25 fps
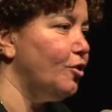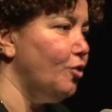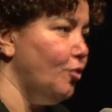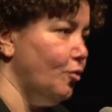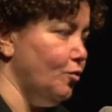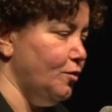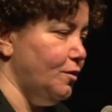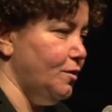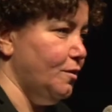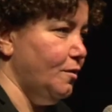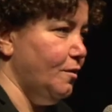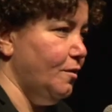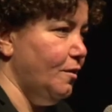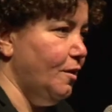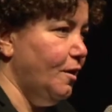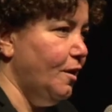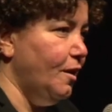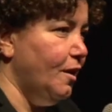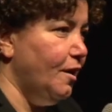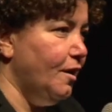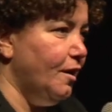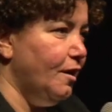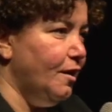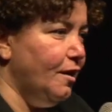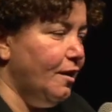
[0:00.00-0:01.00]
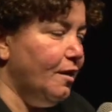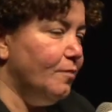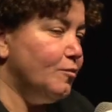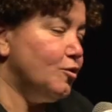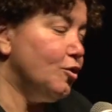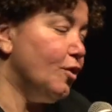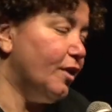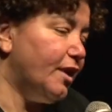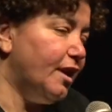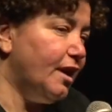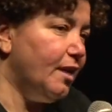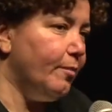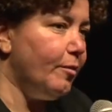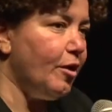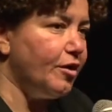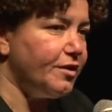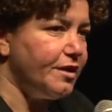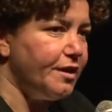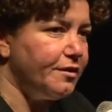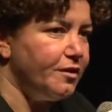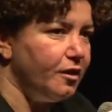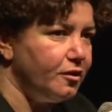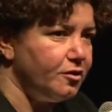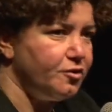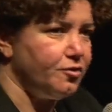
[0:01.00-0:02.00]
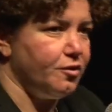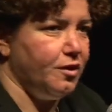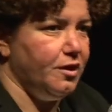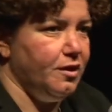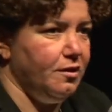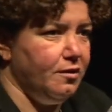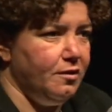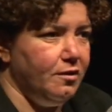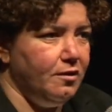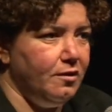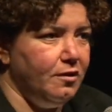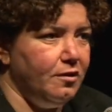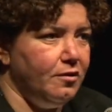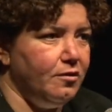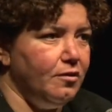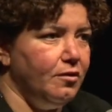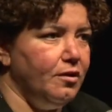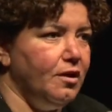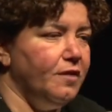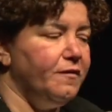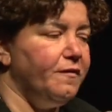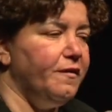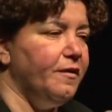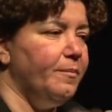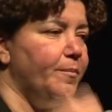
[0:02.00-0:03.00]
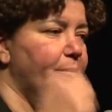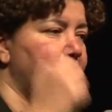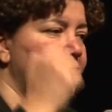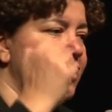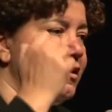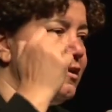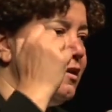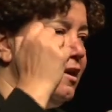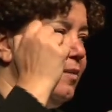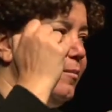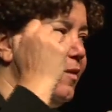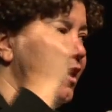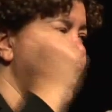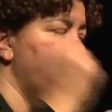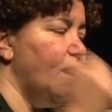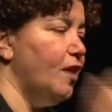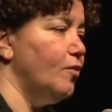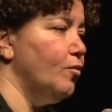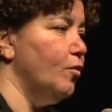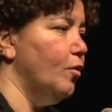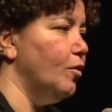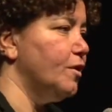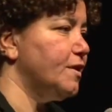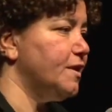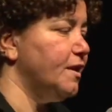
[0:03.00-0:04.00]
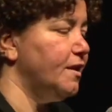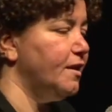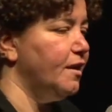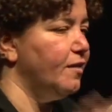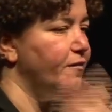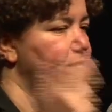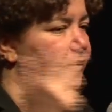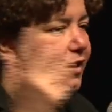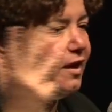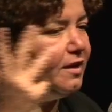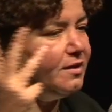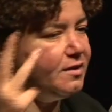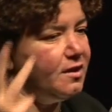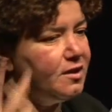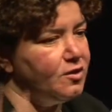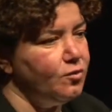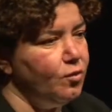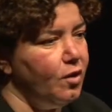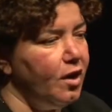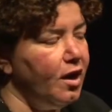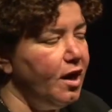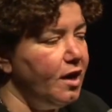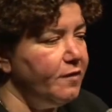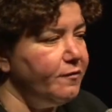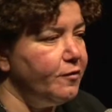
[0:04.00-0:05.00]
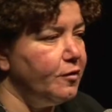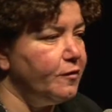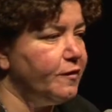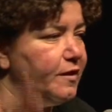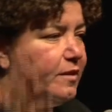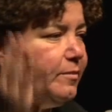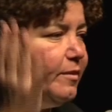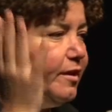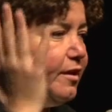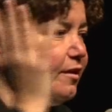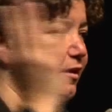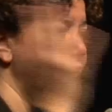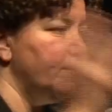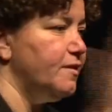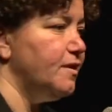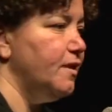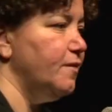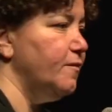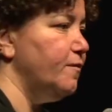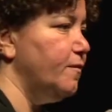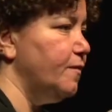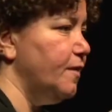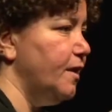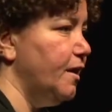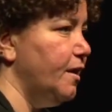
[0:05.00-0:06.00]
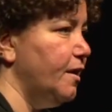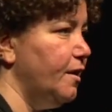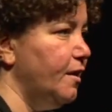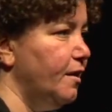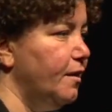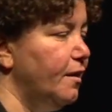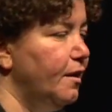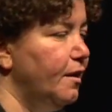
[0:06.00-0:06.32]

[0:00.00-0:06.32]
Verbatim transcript: Code, talking about adultery. You know, if a, a man walks in and finds his wife or female relative uh,